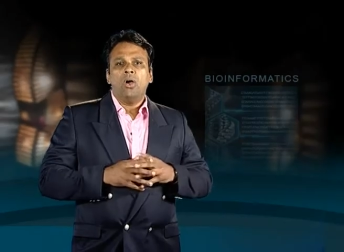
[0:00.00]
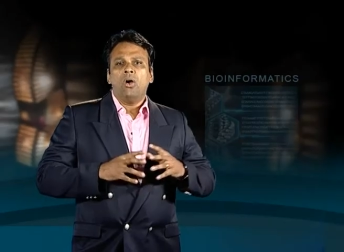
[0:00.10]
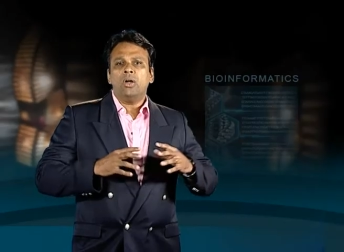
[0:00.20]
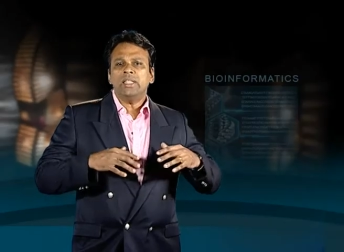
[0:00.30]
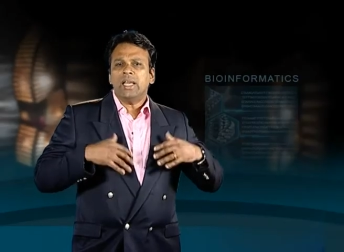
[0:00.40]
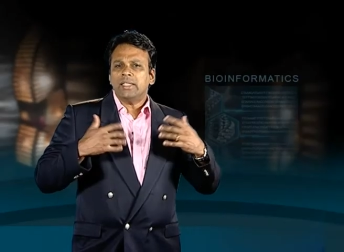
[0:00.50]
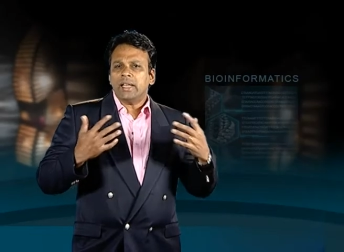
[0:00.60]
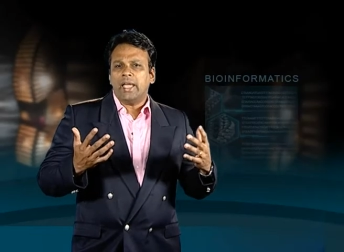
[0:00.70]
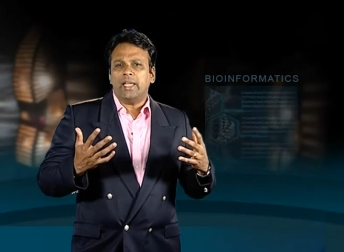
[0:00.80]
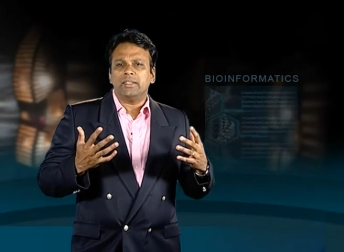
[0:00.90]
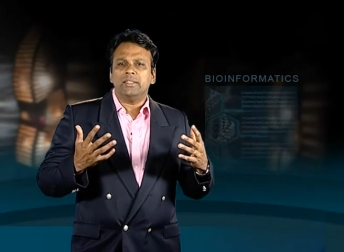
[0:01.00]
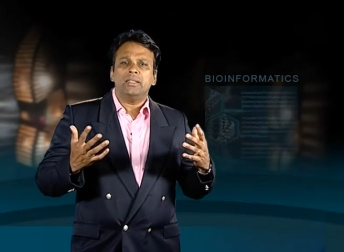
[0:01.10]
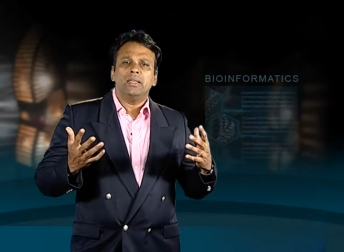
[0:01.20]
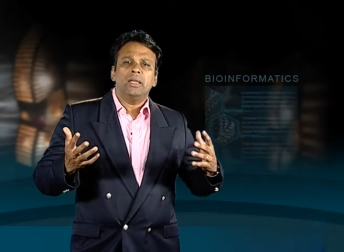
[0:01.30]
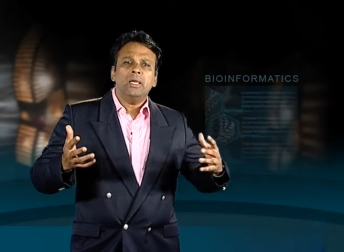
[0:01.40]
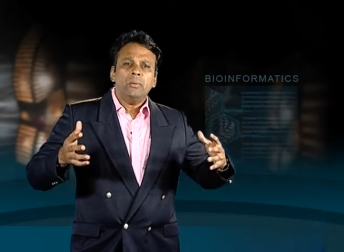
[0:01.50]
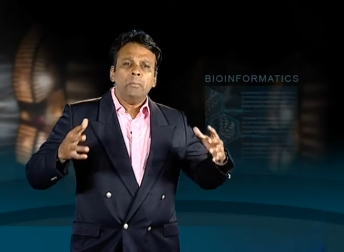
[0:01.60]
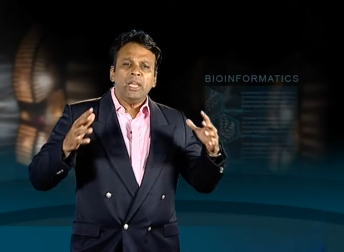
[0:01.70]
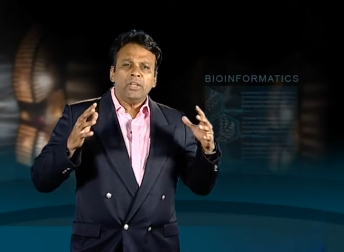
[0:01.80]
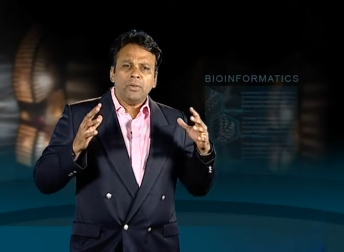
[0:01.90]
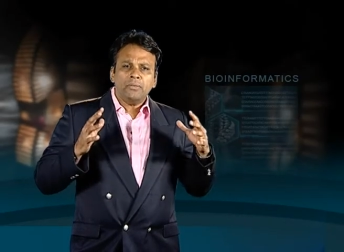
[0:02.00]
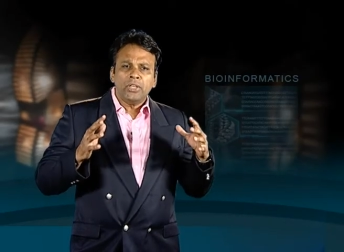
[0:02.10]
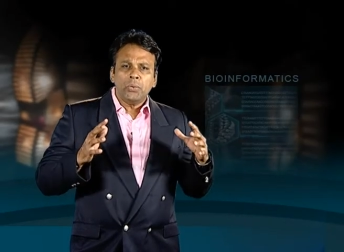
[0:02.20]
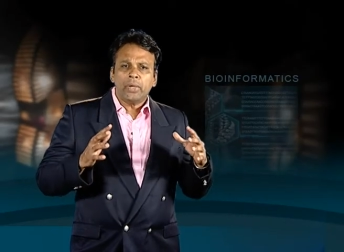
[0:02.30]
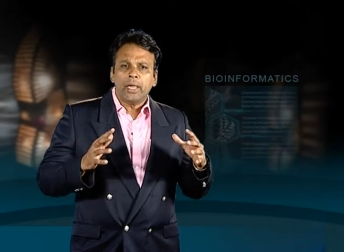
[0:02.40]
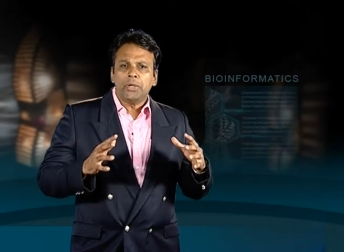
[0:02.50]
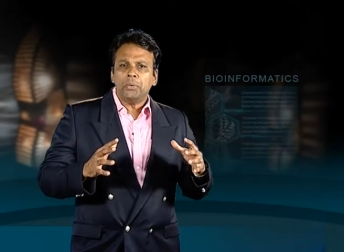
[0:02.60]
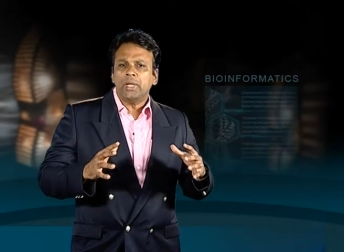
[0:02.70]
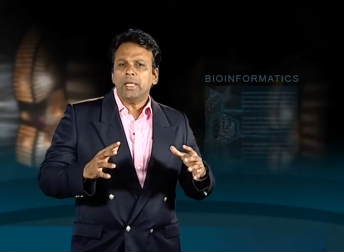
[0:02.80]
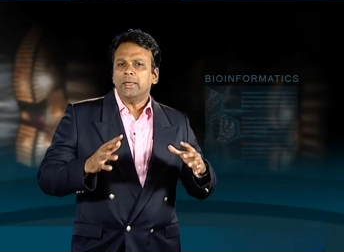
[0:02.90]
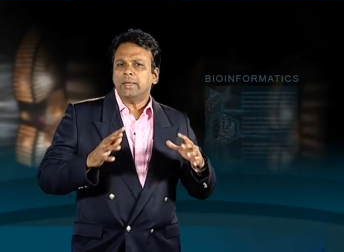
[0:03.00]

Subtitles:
On the other hand, many of the eukaryotic